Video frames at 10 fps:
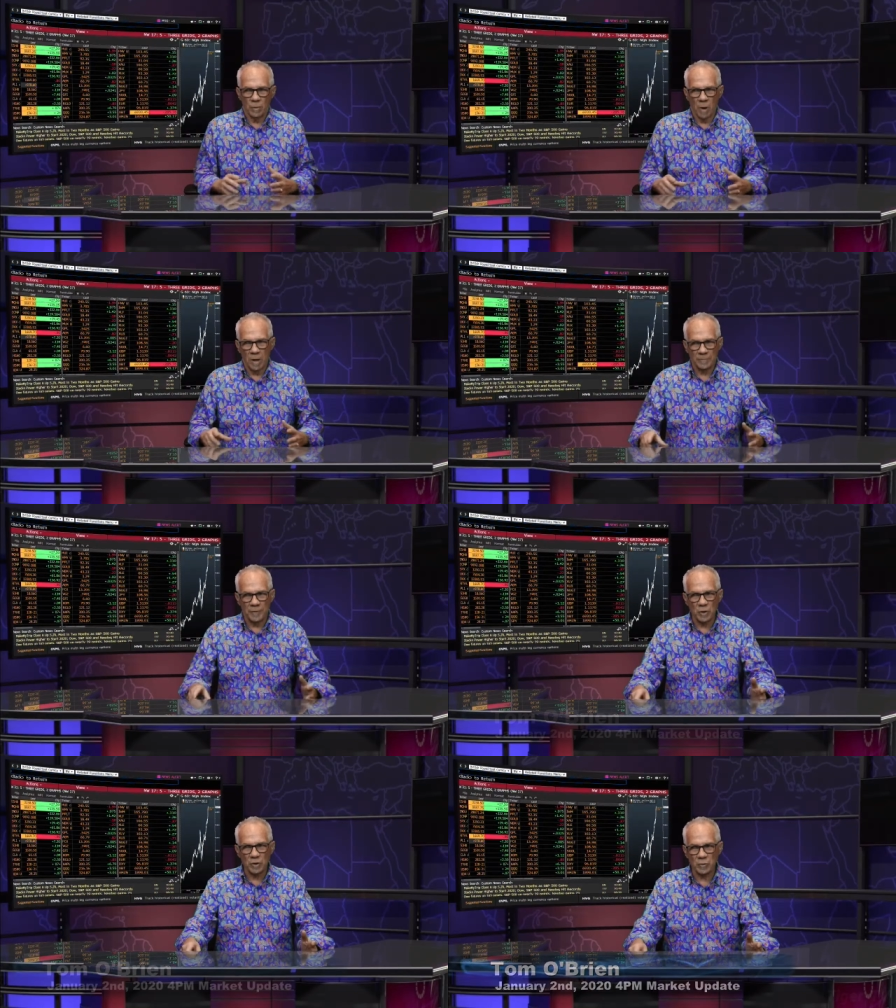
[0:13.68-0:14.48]
Welcome,
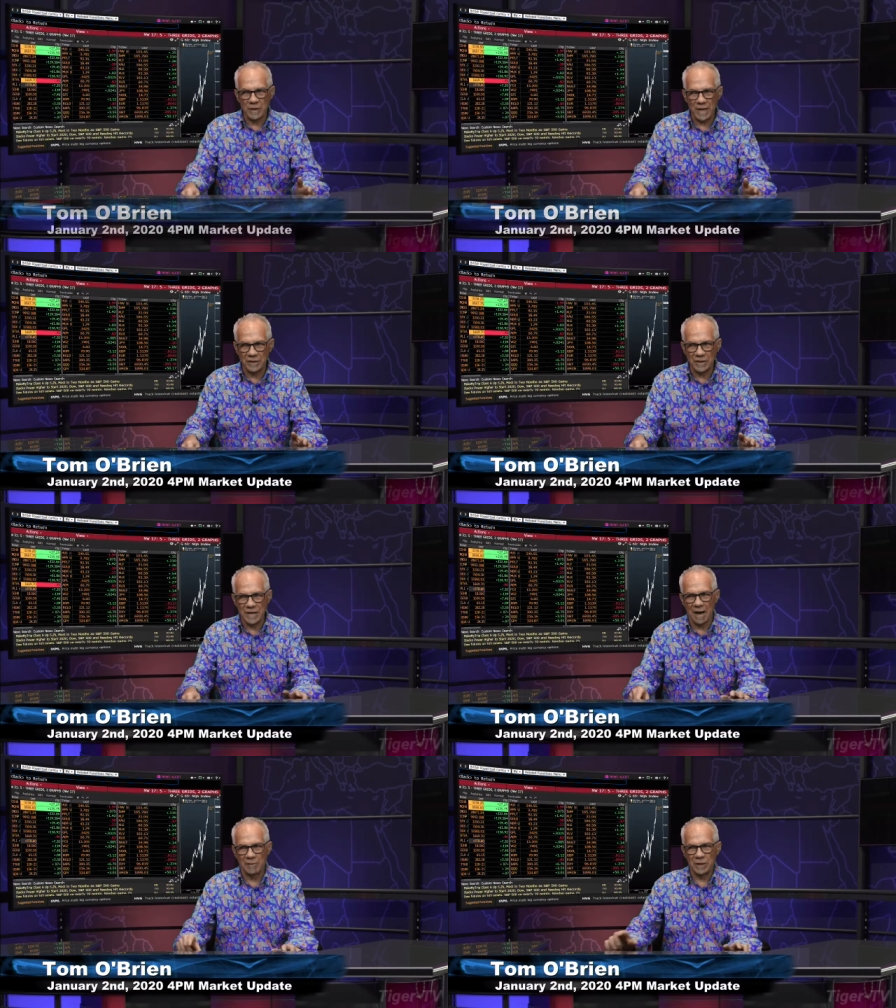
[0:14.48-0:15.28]
folks. We had the
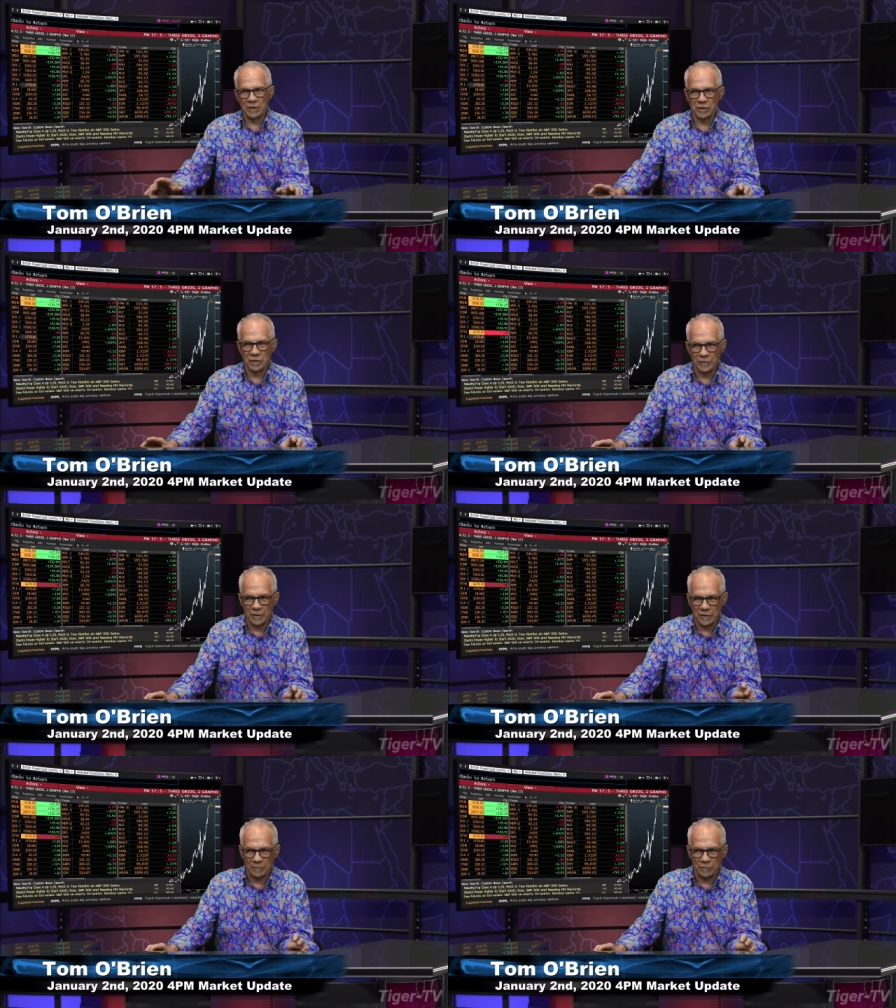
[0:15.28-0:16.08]
Dow Industrials
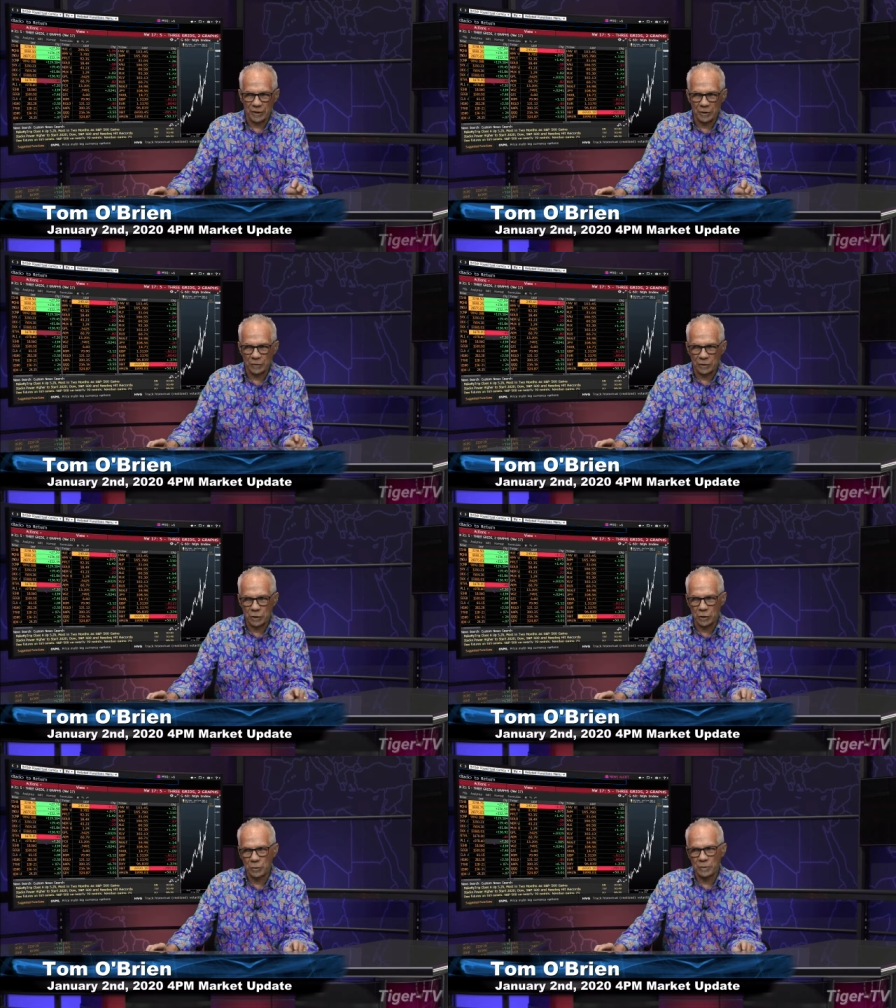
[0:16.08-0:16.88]
finish up
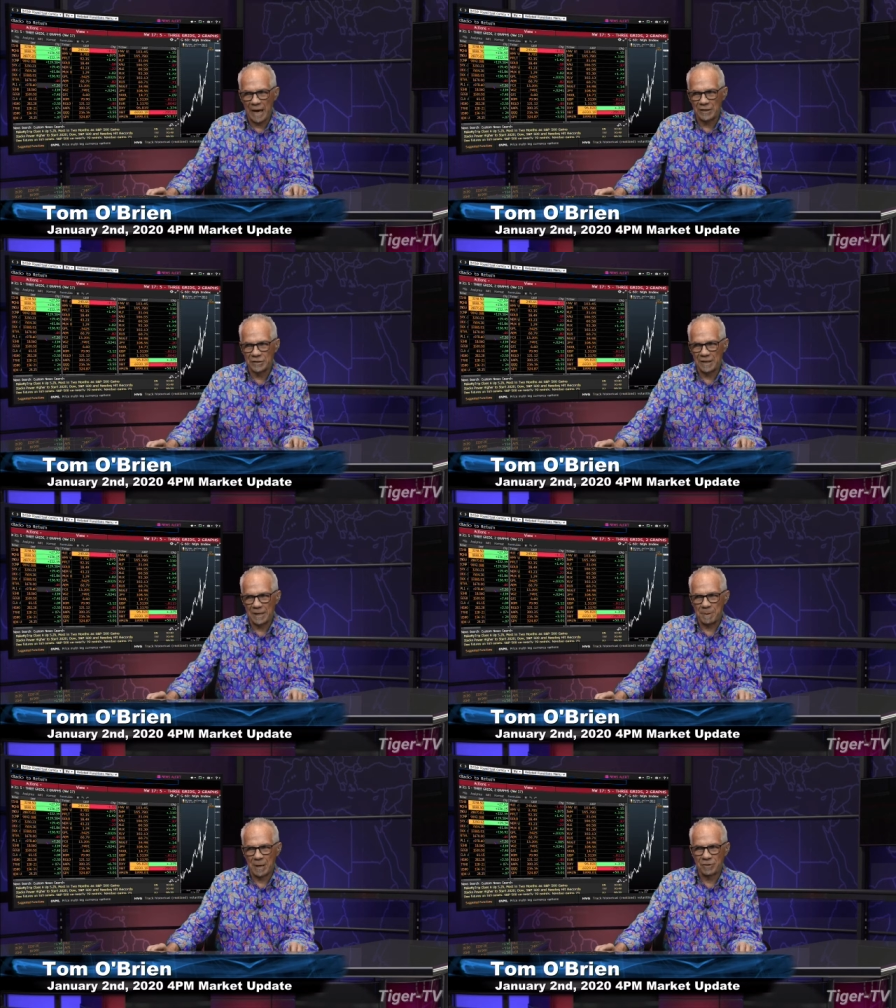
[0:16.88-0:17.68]
332,
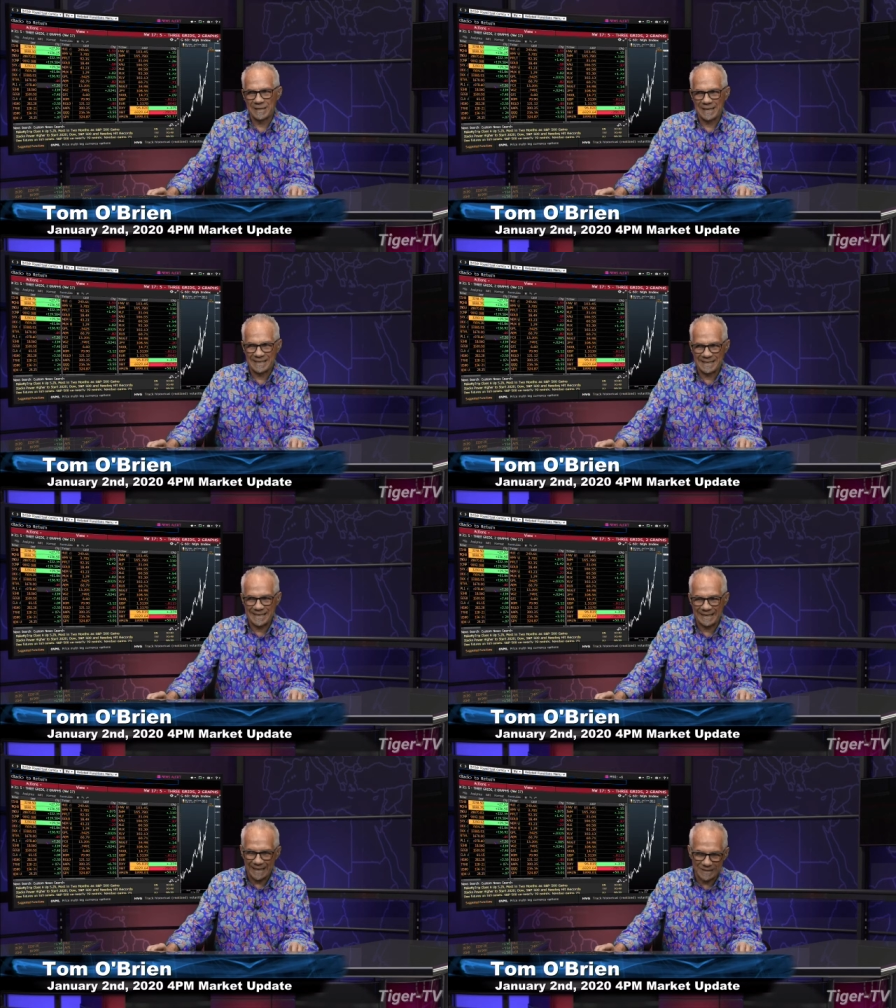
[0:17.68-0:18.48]
NASDAQ up
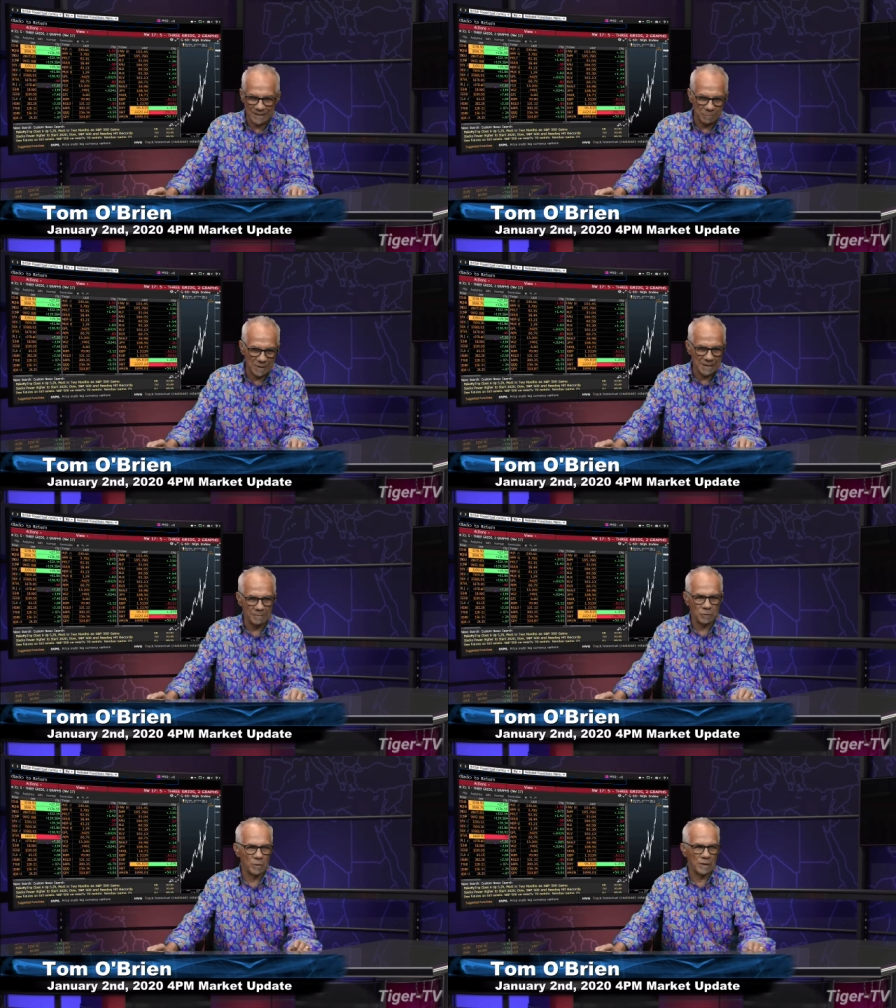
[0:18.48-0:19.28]
119, S&P's
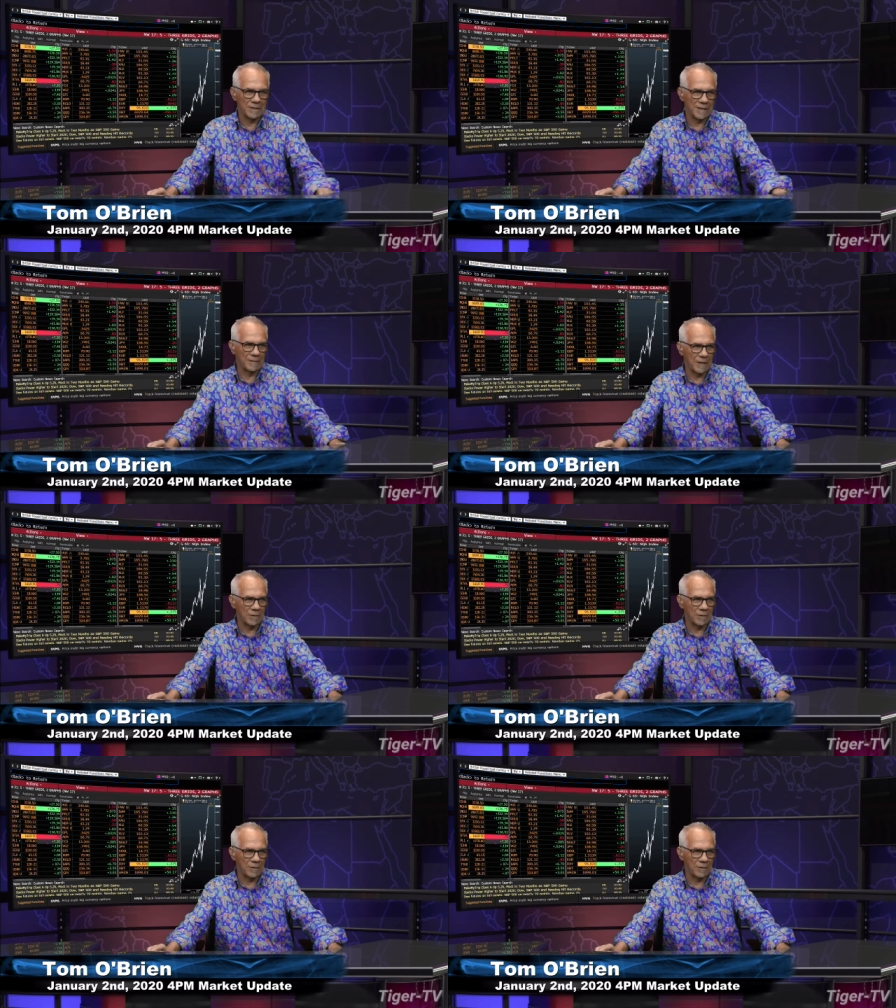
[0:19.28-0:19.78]
up 27.